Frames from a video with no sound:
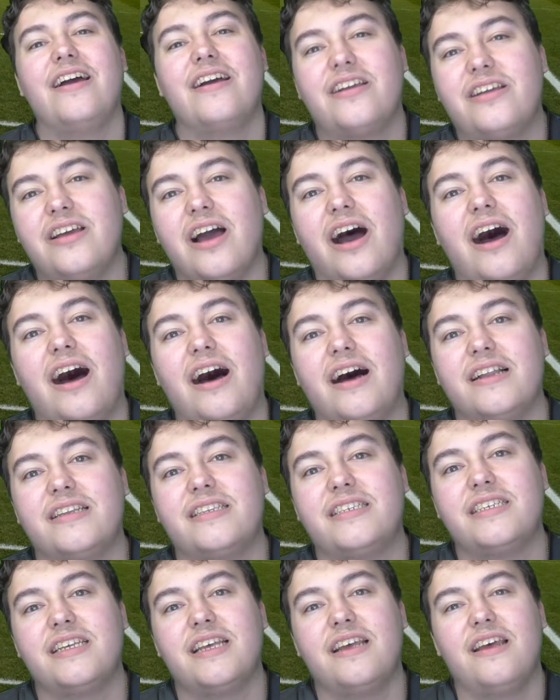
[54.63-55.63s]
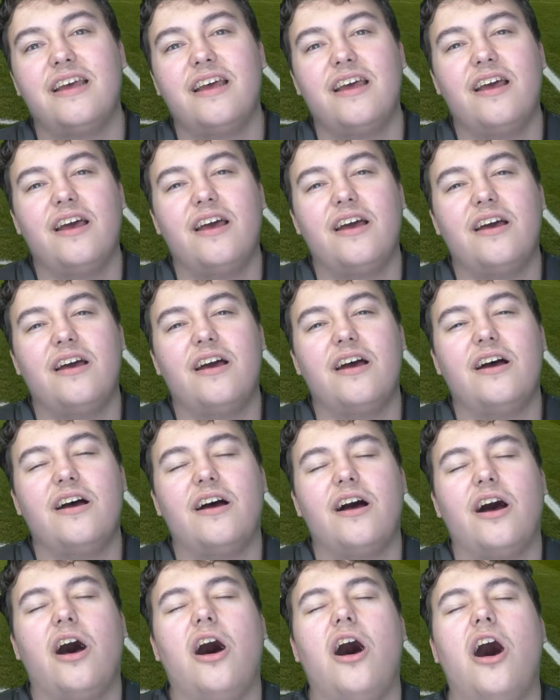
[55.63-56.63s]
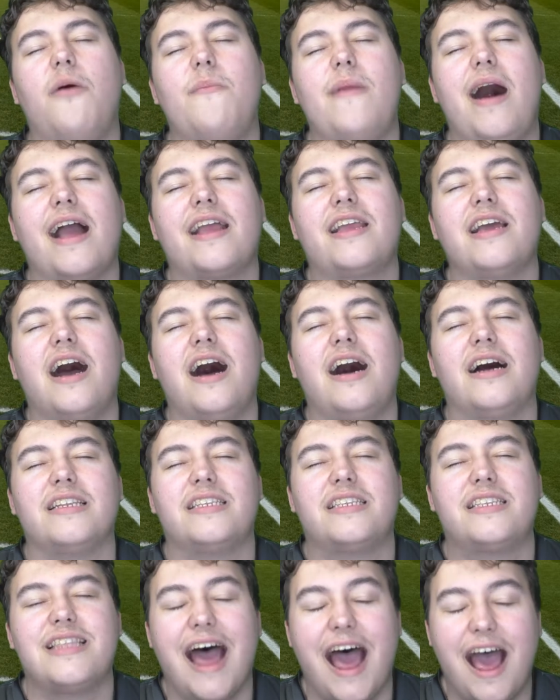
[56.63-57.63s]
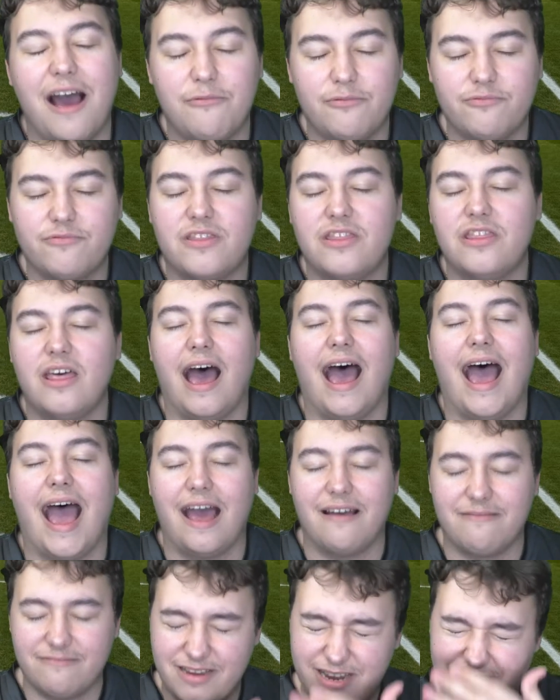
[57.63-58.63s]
God, oh my God, that.